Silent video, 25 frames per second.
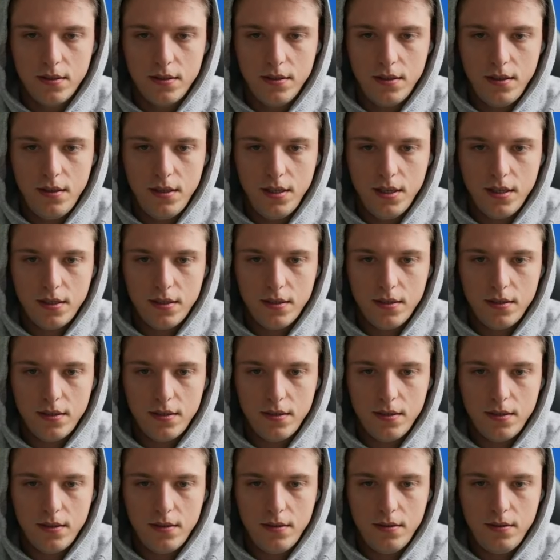Click.
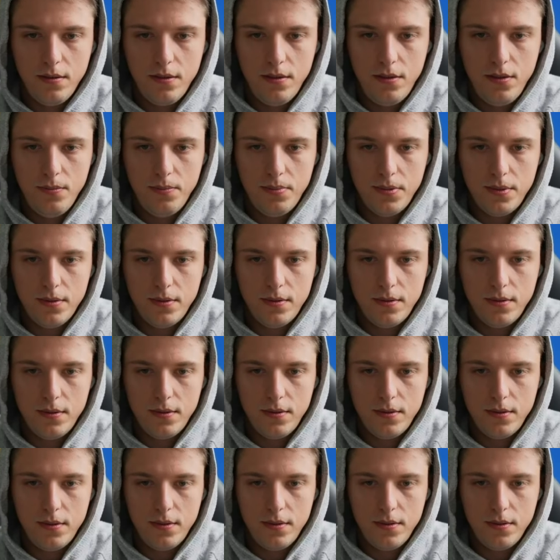Boop.
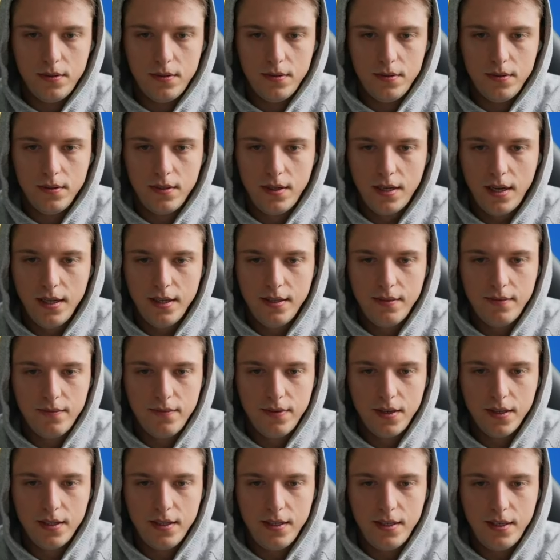God
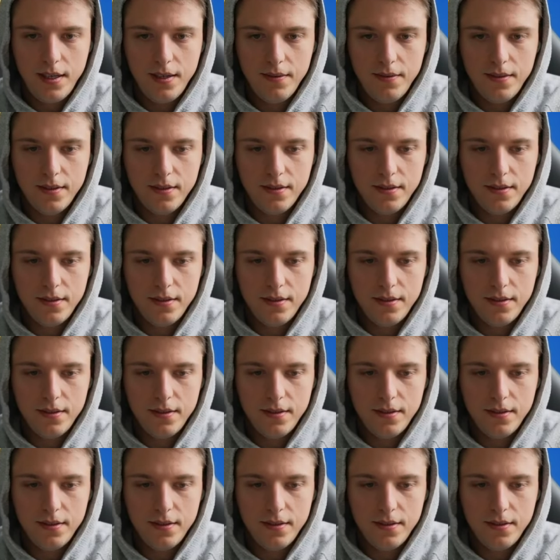fucking damn it,